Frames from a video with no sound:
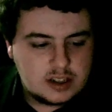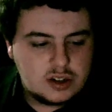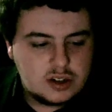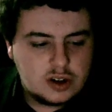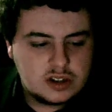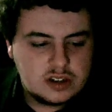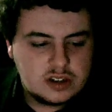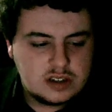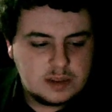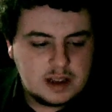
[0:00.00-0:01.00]
It's not as good as it
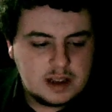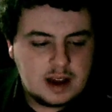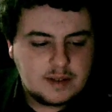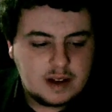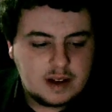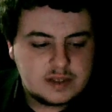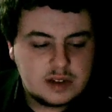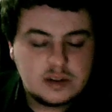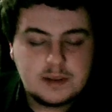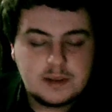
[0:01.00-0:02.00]
used to be. I've, I've
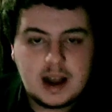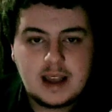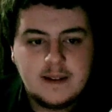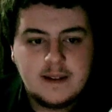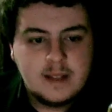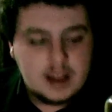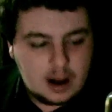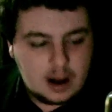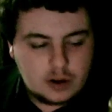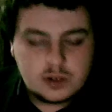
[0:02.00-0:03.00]
still to buy,
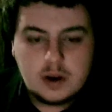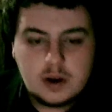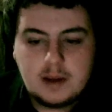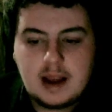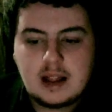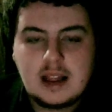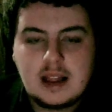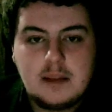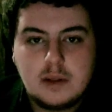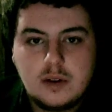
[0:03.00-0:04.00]
I also want to buy
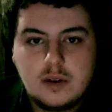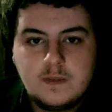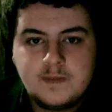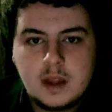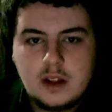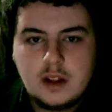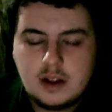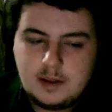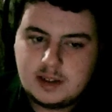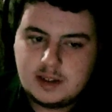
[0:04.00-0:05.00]
light blue.
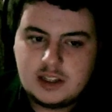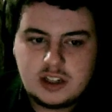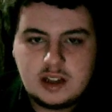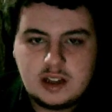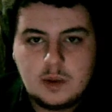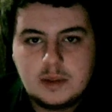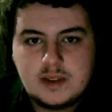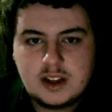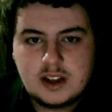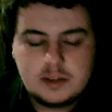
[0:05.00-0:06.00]
Now, people are saying you should get the
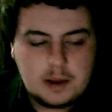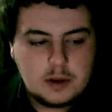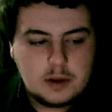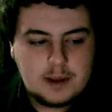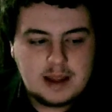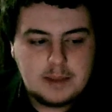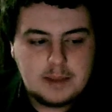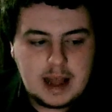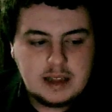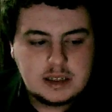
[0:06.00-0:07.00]
women's version, but I'm going to buy the
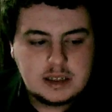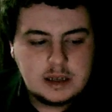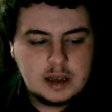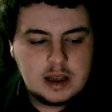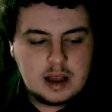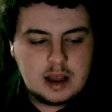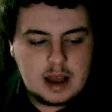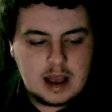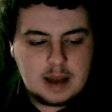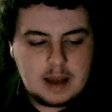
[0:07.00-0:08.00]
men's,
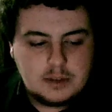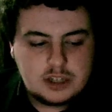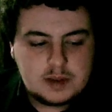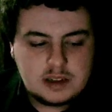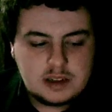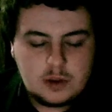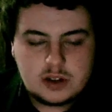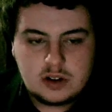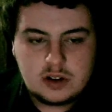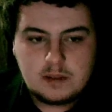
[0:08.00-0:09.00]
um, just because I want
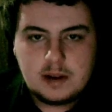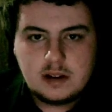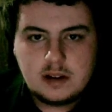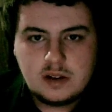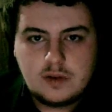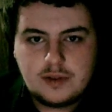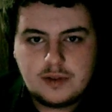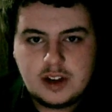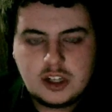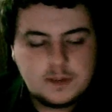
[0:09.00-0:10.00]
to sort of compare it to Old
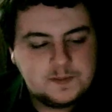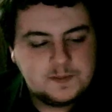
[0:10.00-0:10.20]
Fresh.